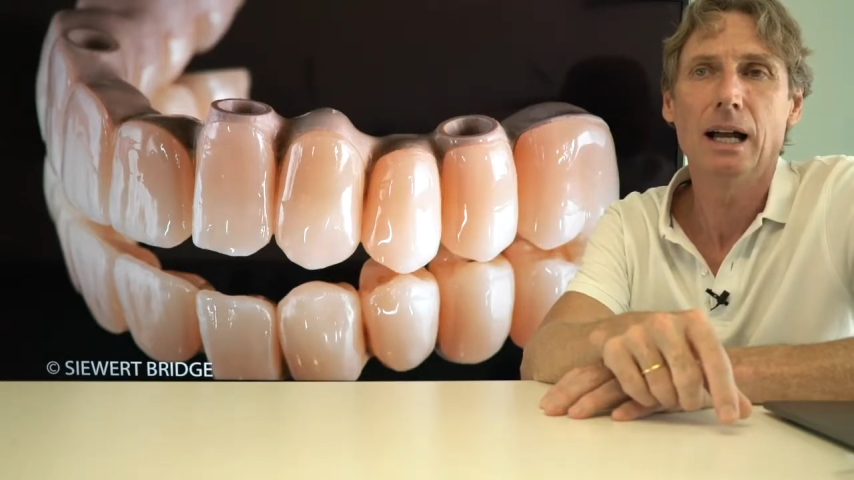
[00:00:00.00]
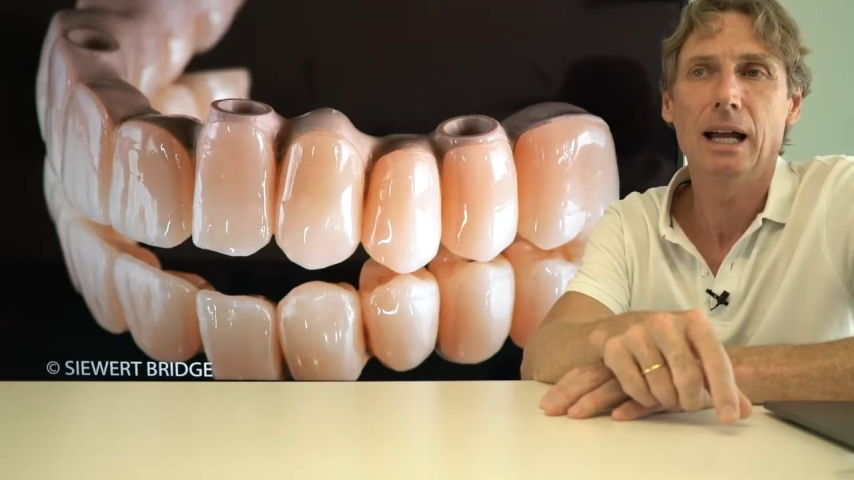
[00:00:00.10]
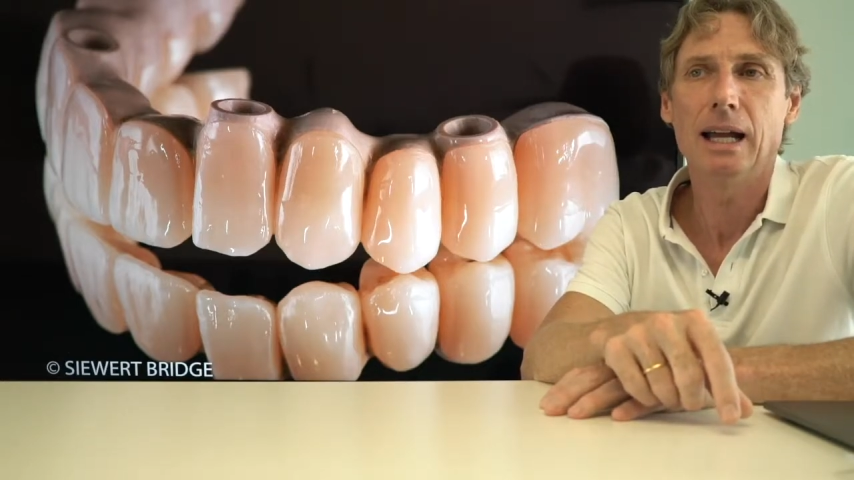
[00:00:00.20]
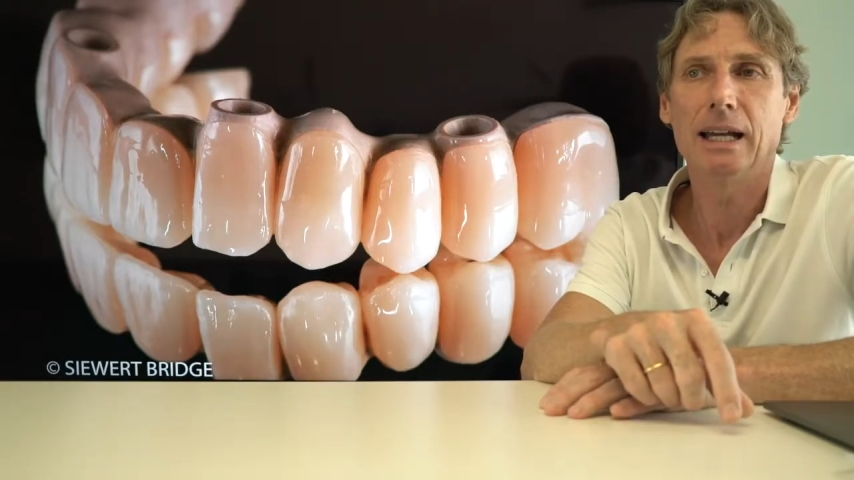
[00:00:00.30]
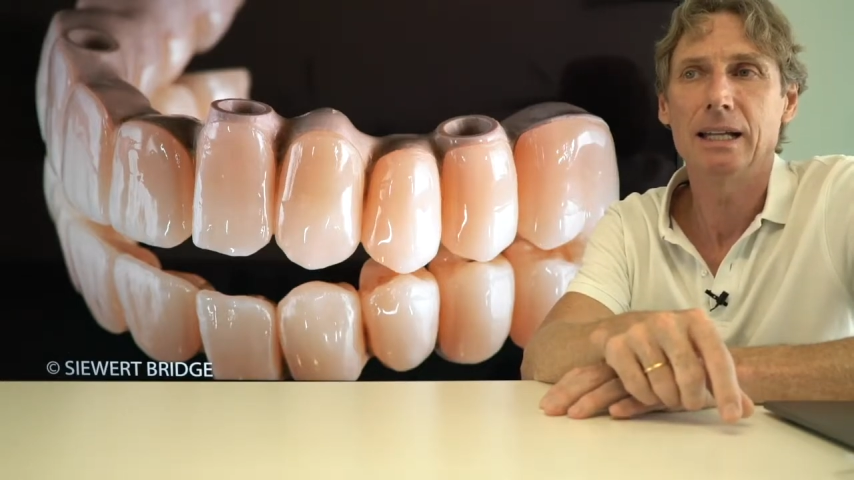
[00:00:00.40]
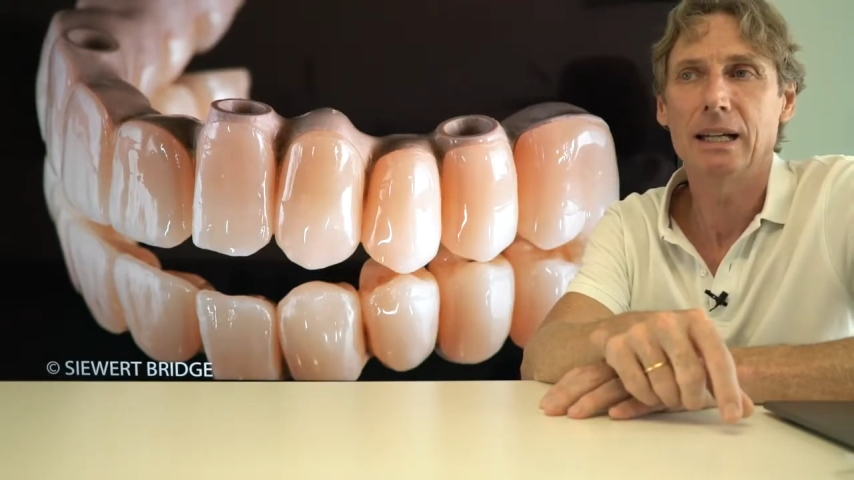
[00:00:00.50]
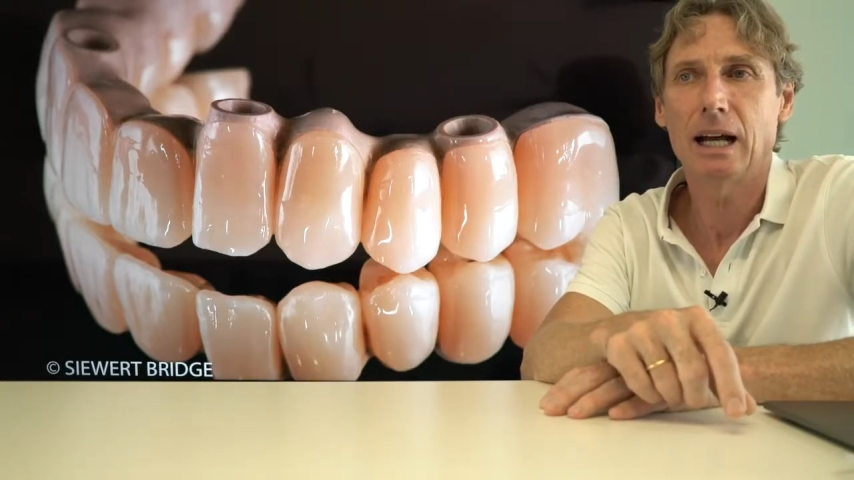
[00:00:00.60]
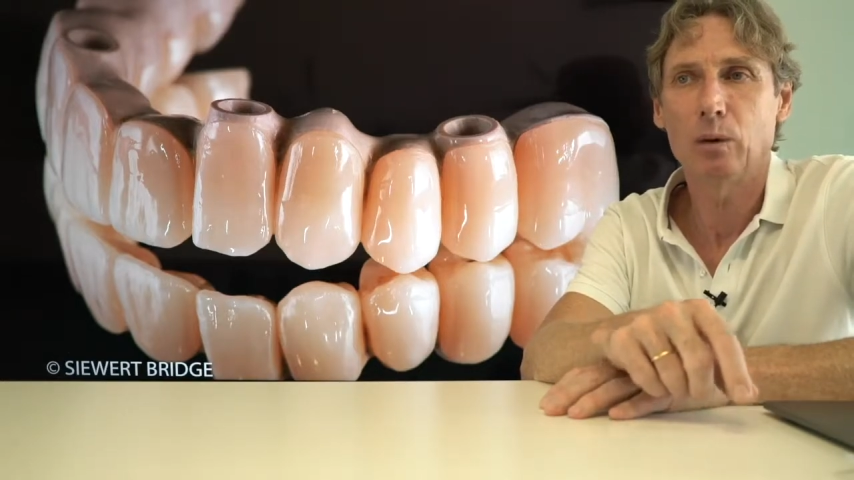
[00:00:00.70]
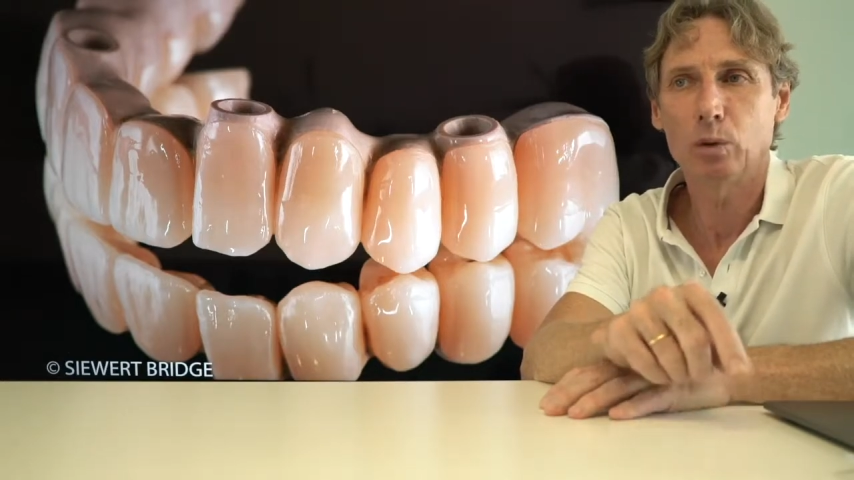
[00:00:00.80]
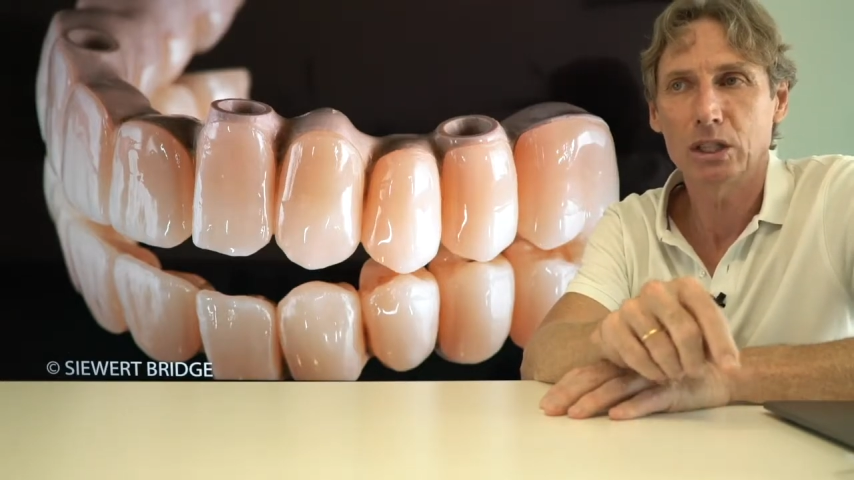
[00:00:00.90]
And
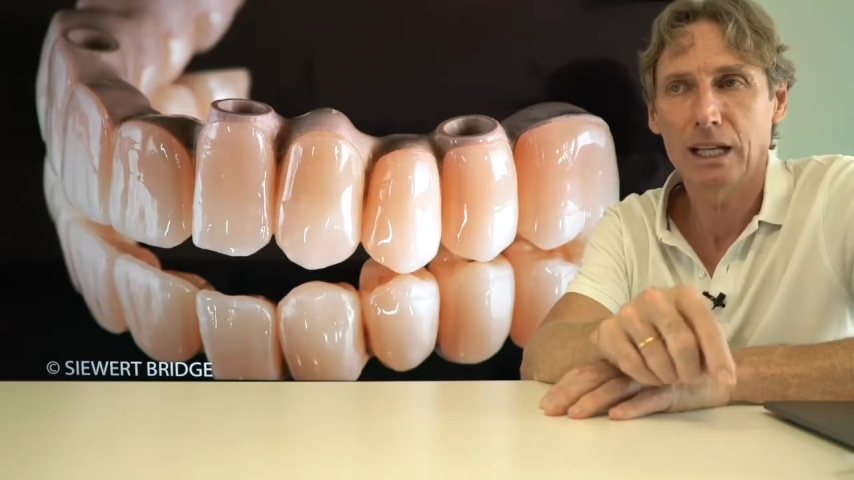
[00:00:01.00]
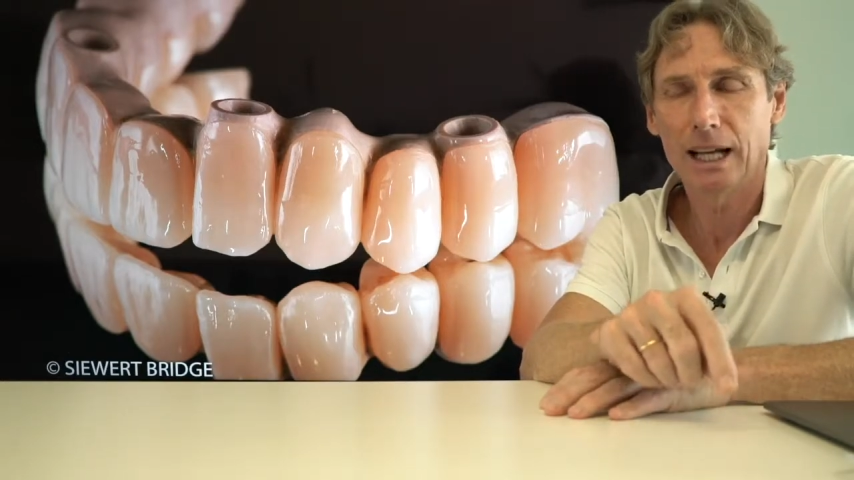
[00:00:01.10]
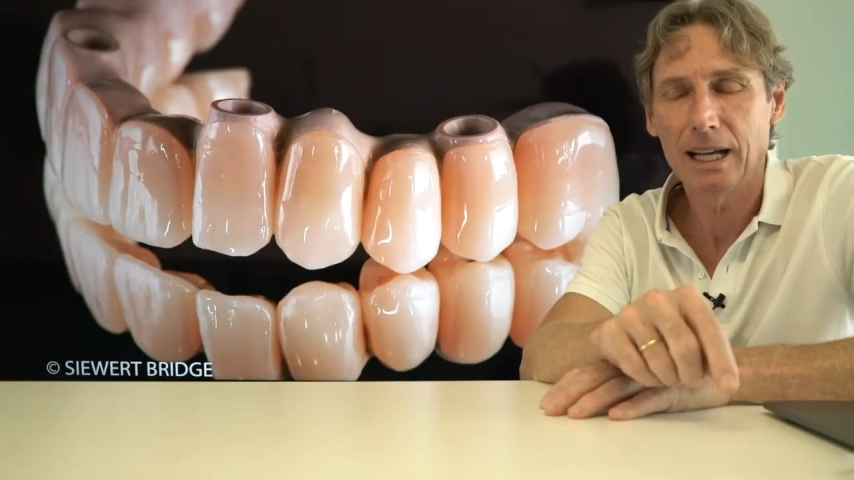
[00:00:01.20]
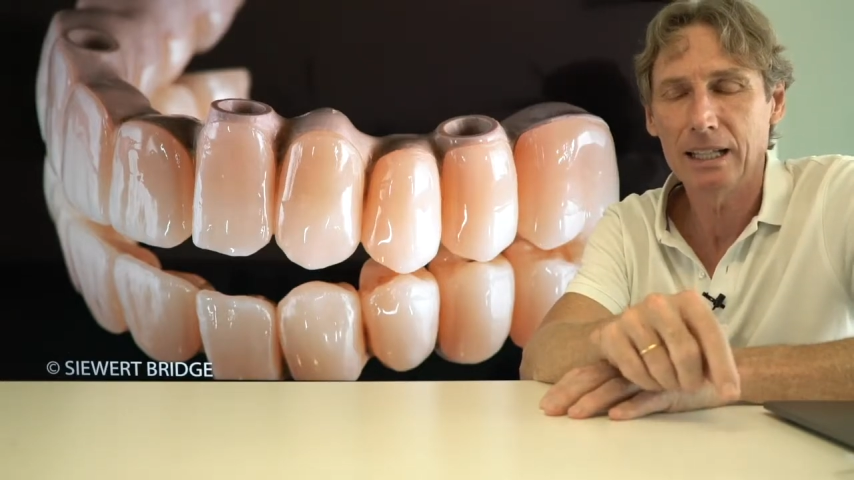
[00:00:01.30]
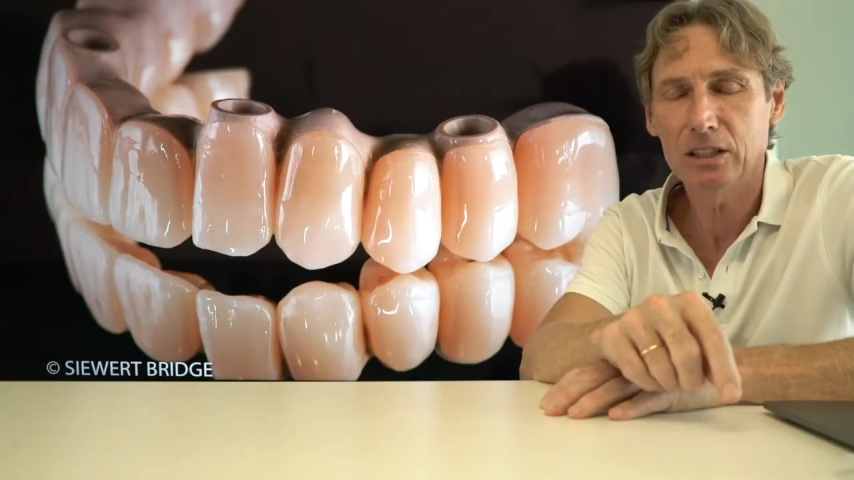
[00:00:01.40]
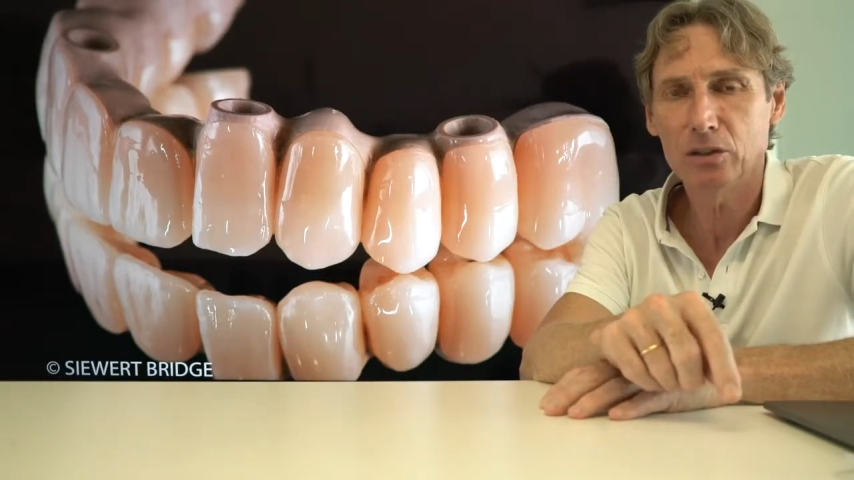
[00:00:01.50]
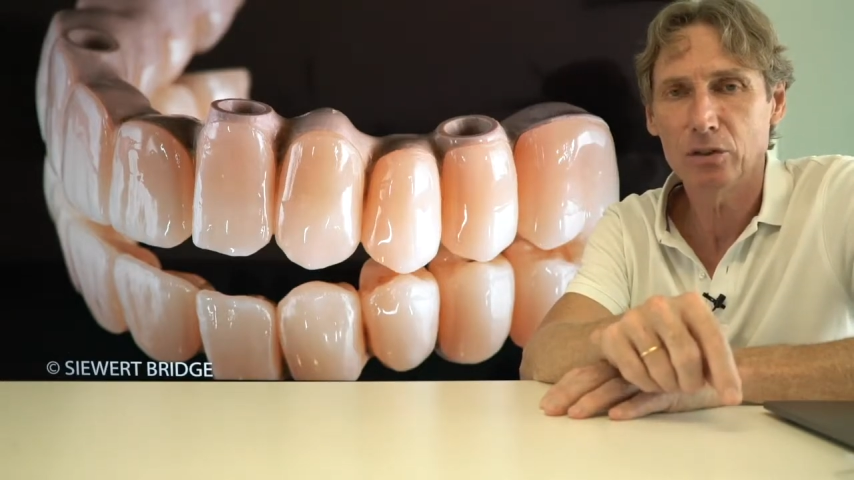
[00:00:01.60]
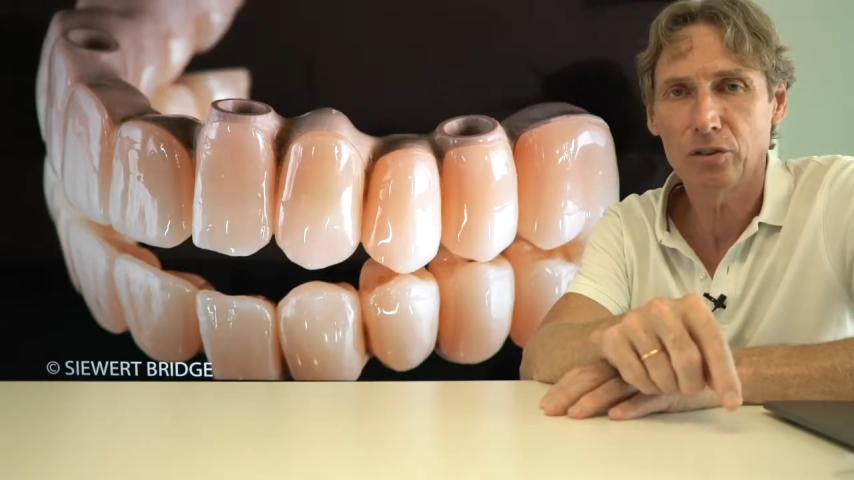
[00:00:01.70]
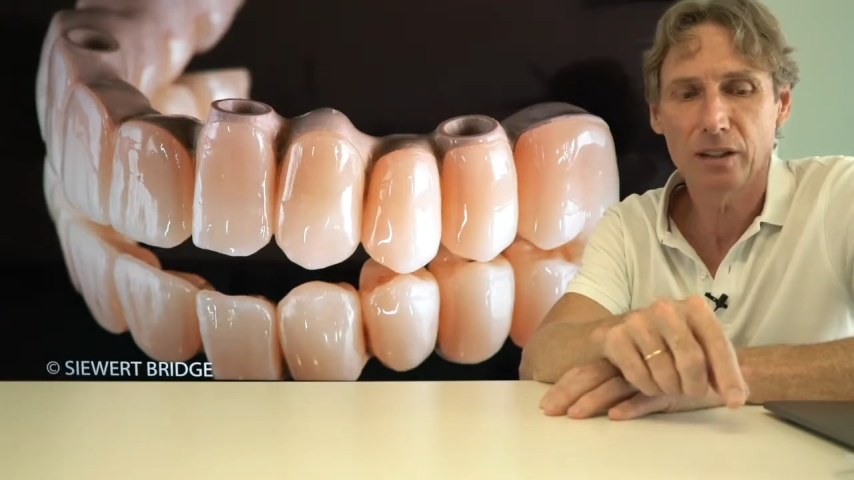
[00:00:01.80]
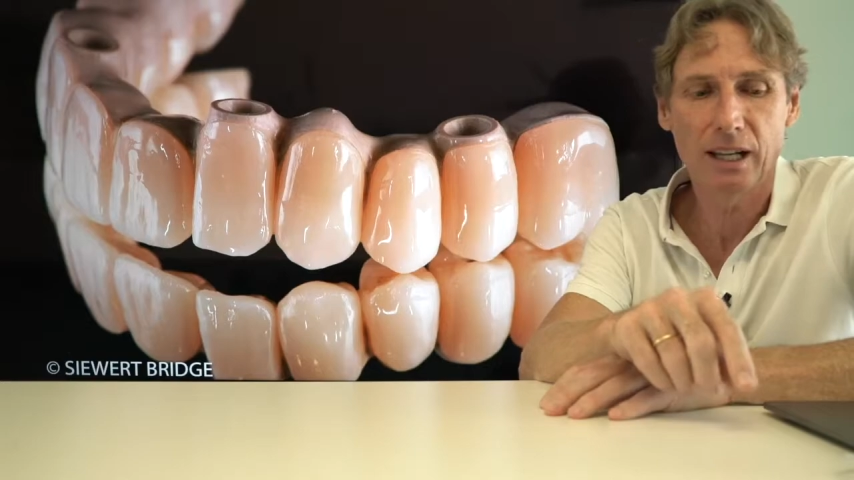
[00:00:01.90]
I would like to
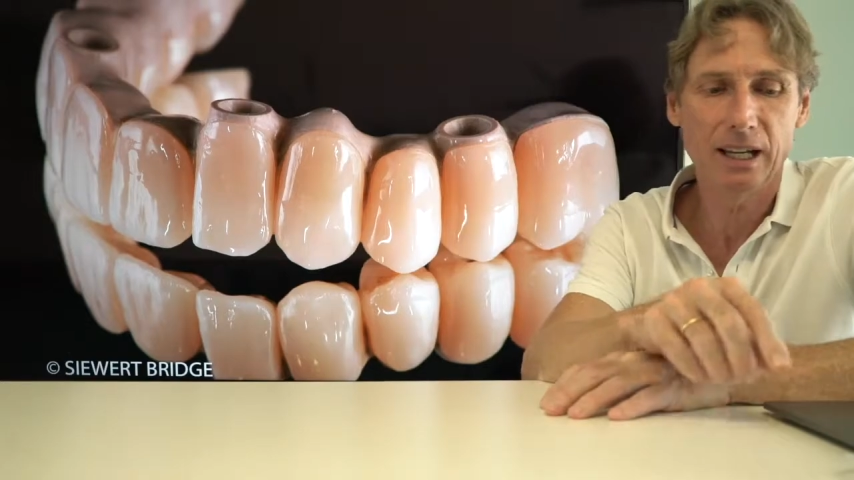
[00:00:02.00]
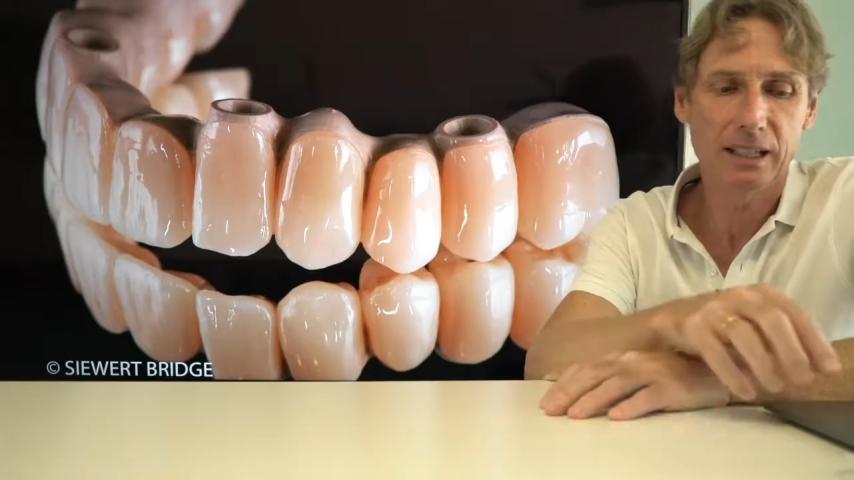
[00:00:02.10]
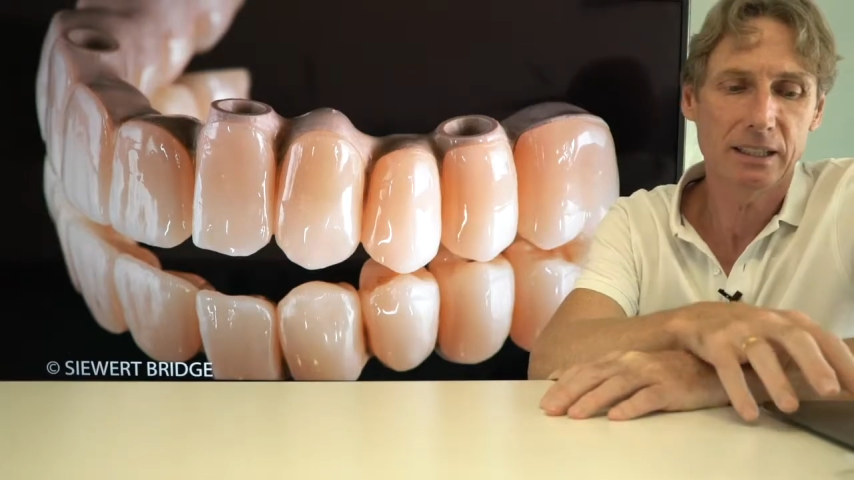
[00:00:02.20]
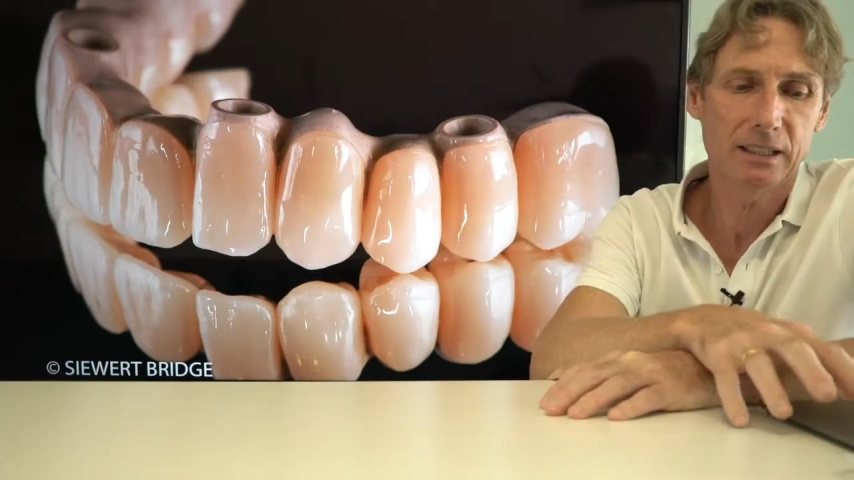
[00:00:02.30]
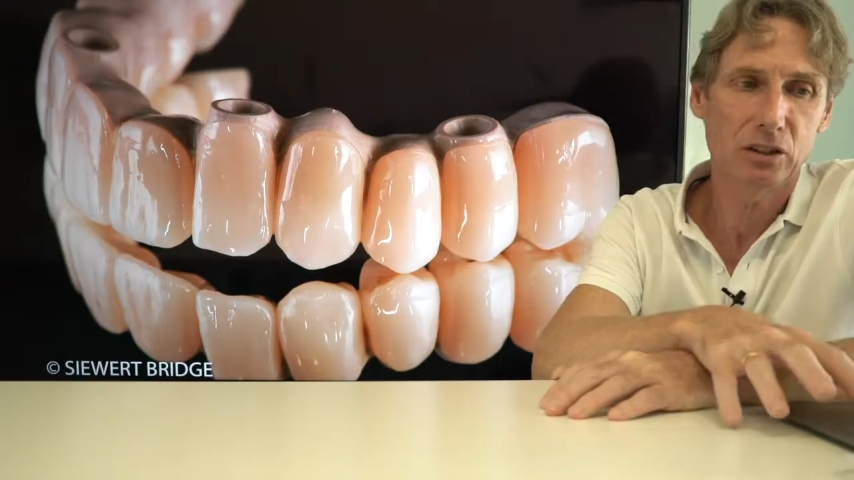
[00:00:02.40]
thank